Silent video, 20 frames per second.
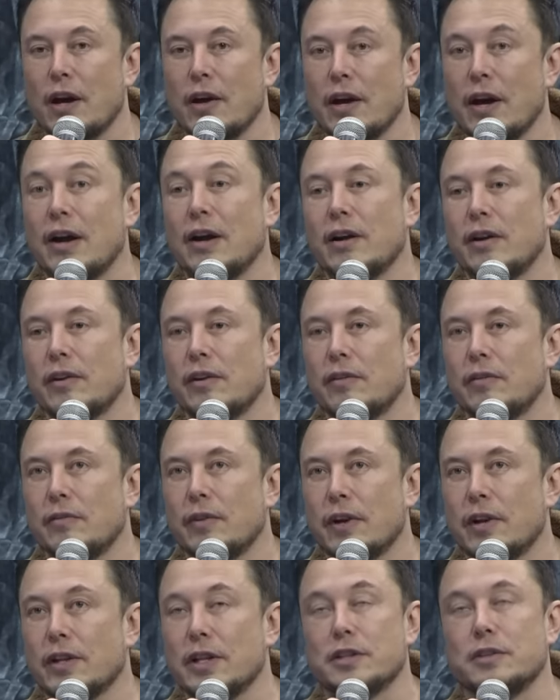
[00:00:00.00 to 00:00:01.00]
at,
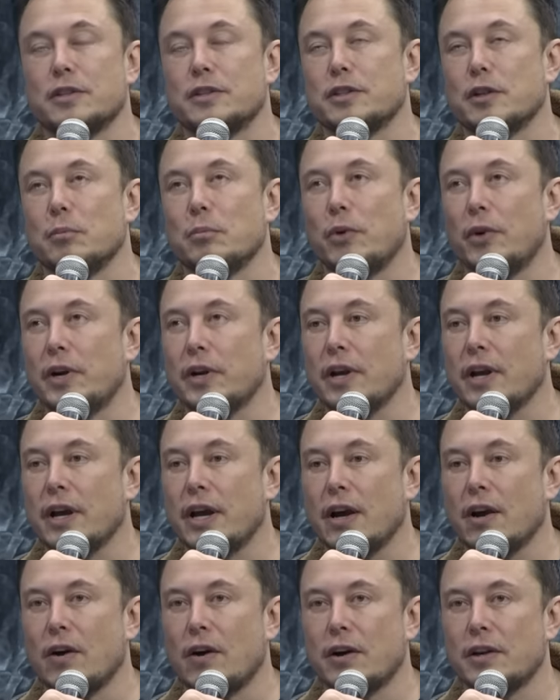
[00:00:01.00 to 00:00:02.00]
at least at some point,
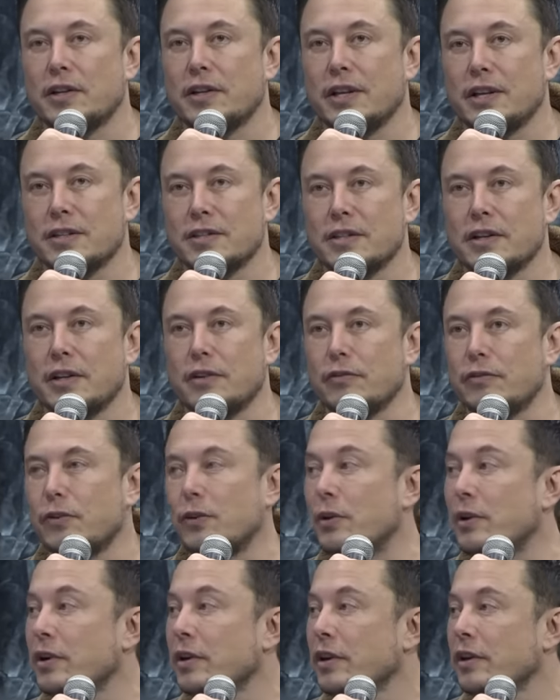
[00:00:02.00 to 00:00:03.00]
are Tesla and
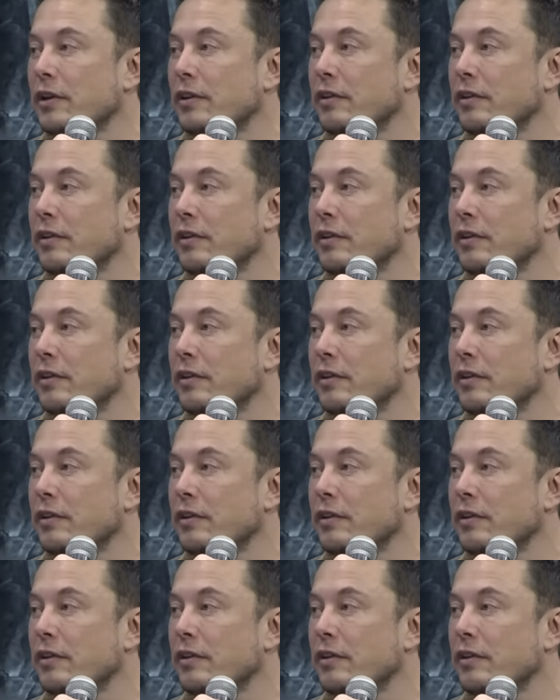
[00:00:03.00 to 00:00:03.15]
Ford.